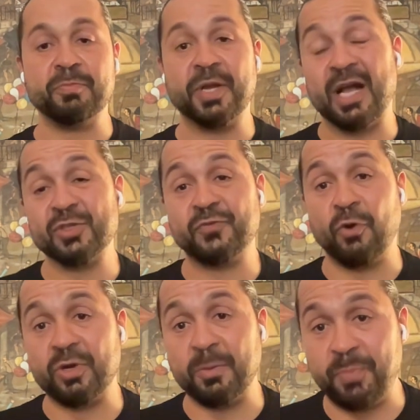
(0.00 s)
because
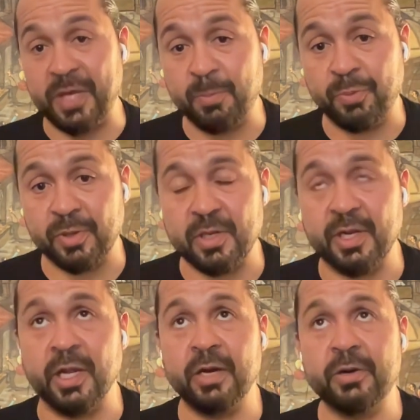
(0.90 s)
for the people,
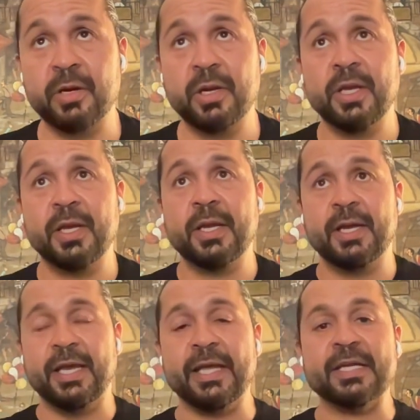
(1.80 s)
Nir,
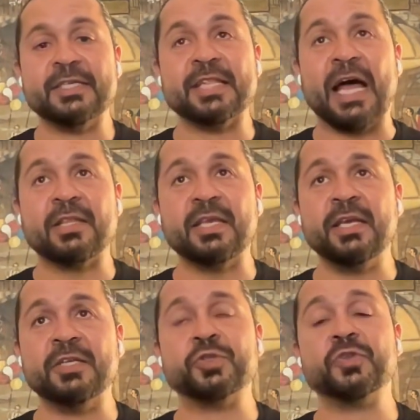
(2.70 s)
it is not
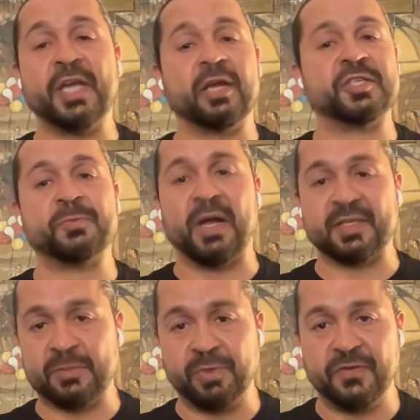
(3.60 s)
easy to take
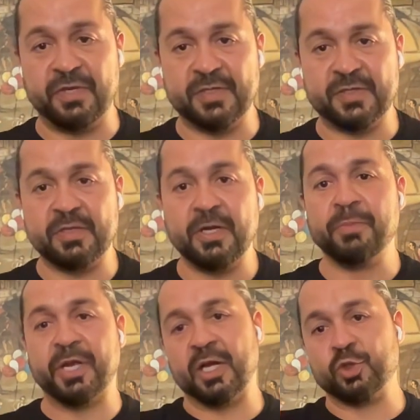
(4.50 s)
responsibilities,
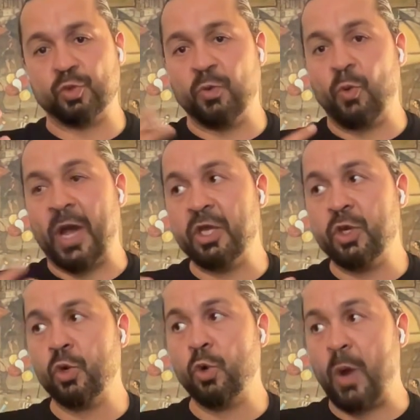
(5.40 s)
because when
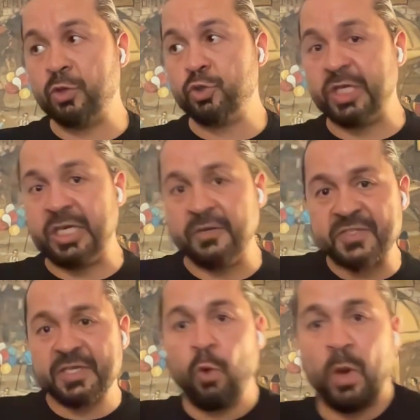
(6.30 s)
you want to give
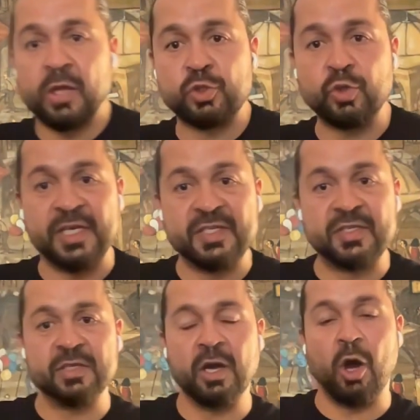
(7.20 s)
someone to
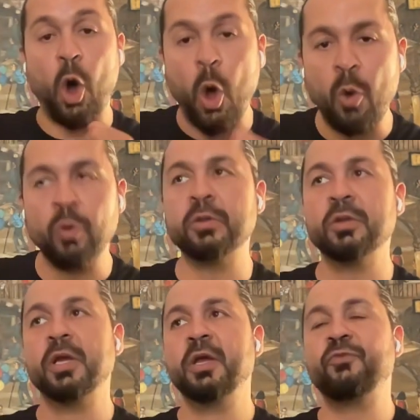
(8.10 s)
his own
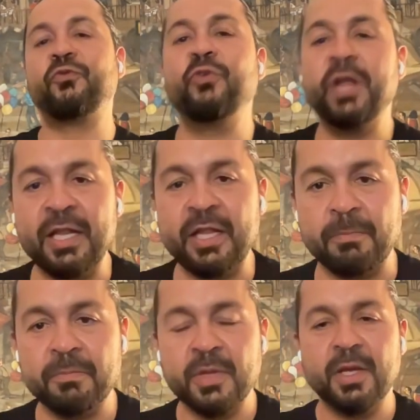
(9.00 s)

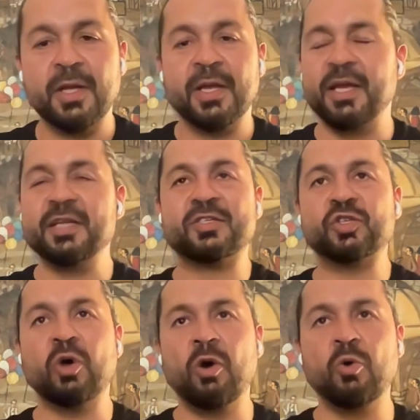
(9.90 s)
freedom, it's
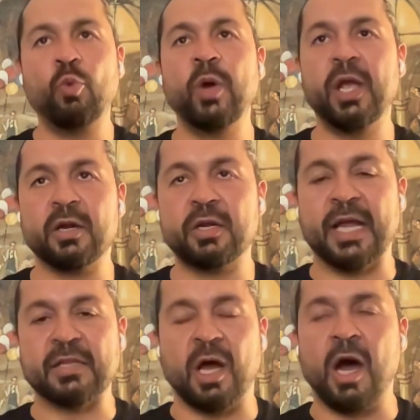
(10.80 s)
so weird
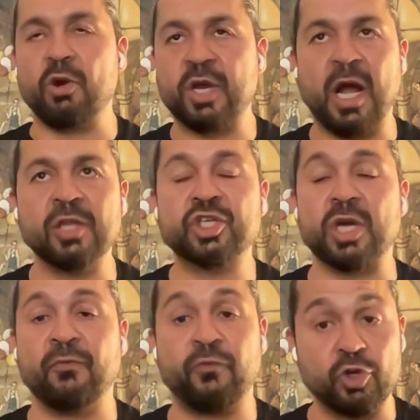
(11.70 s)
that our culture,
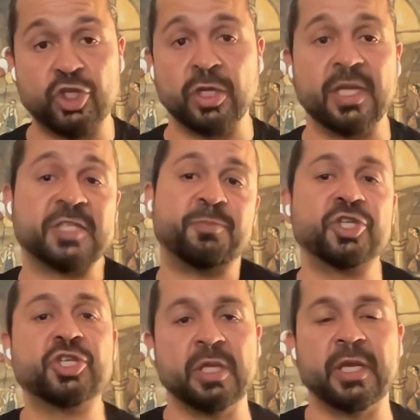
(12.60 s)
unfortunately,
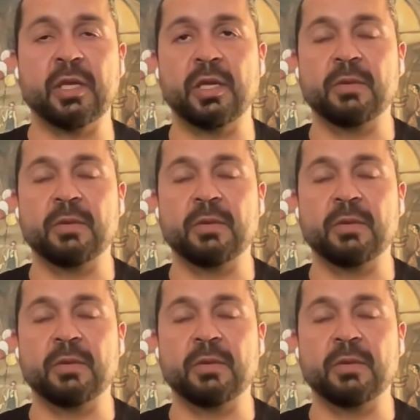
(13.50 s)
especially